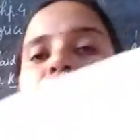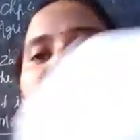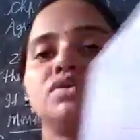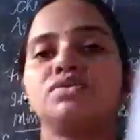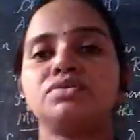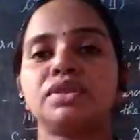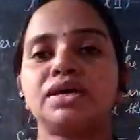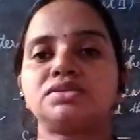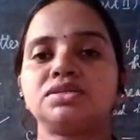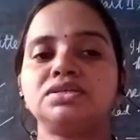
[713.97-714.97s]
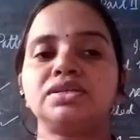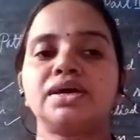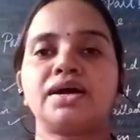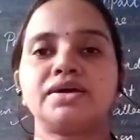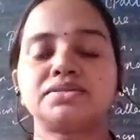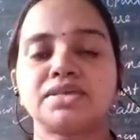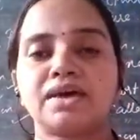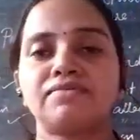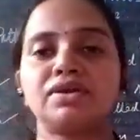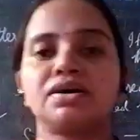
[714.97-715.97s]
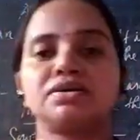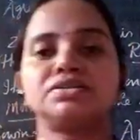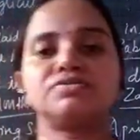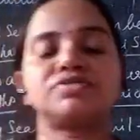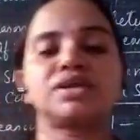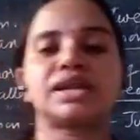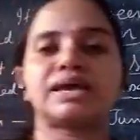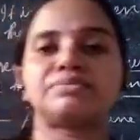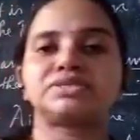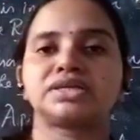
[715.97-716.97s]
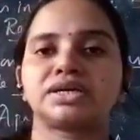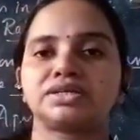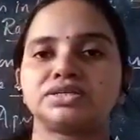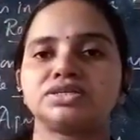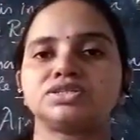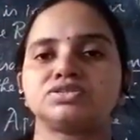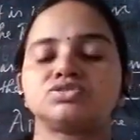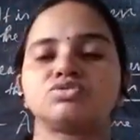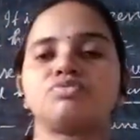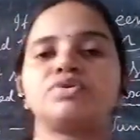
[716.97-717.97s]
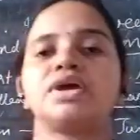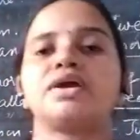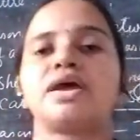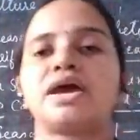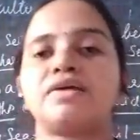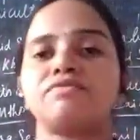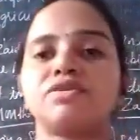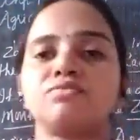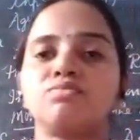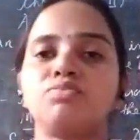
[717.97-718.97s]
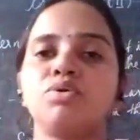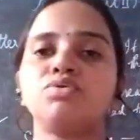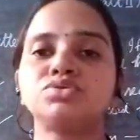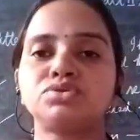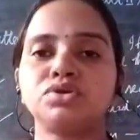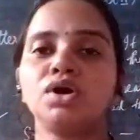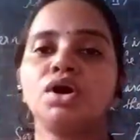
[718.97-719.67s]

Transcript: We know that India is having a different climatic conditions, so we are having both